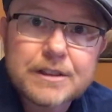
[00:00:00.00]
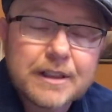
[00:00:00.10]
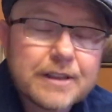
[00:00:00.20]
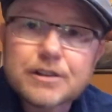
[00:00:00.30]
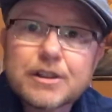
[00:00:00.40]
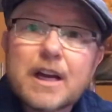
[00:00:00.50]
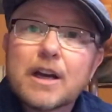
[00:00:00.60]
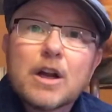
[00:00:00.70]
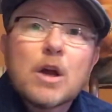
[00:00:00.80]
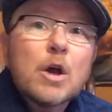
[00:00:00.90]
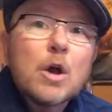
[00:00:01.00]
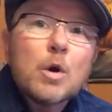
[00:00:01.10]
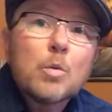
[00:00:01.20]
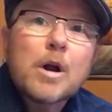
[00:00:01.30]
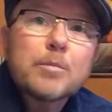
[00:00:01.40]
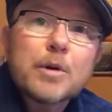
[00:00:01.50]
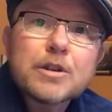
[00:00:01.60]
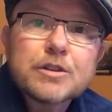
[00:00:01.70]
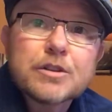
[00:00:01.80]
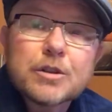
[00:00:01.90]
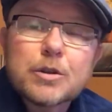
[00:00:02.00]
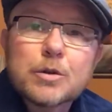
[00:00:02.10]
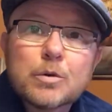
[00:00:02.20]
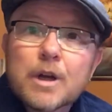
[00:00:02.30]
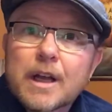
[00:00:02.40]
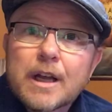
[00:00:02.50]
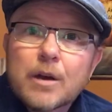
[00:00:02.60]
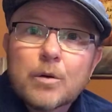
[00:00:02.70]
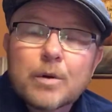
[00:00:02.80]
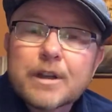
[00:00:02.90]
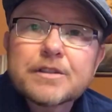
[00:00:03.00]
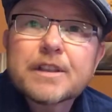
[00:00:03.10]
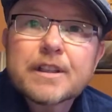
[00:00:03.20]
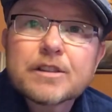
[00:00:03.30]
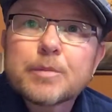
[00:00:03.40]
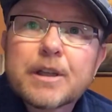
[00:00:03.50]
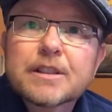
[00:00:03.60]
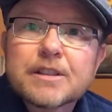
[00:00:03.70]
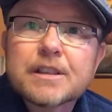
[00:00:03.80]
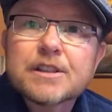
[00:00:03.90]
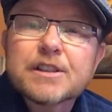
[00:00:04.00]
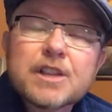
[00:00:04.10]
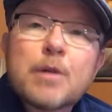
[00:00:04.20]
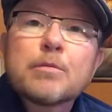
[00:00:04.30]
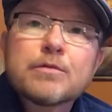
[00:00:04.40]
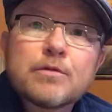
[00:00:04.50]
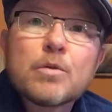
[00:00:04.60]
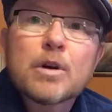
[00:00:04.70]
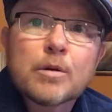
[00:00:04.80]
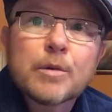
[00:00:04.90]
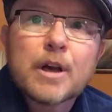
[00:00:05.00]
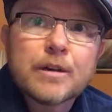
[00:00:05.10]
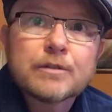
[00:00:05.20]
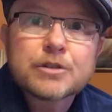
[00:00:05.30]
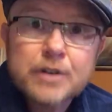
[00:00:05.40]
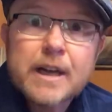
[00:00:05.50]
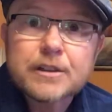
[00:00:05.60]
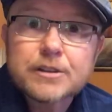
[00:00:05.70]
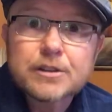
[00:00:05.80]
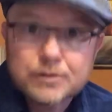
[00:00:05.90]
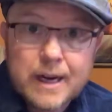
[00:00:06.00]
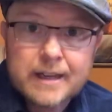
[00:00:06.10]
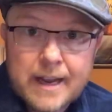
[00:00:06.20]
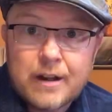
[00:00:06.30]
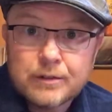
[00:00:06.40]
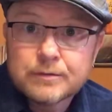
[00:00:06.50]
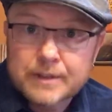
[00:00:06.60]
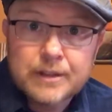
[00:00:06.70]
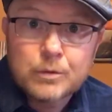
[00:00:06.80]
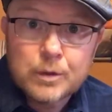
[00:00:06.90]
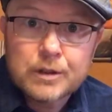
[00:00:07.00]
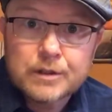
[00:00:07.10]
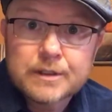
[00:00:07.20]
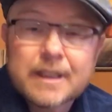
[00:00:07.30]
Like, there's not one person who isn't experiencing some form of stress right now in the world.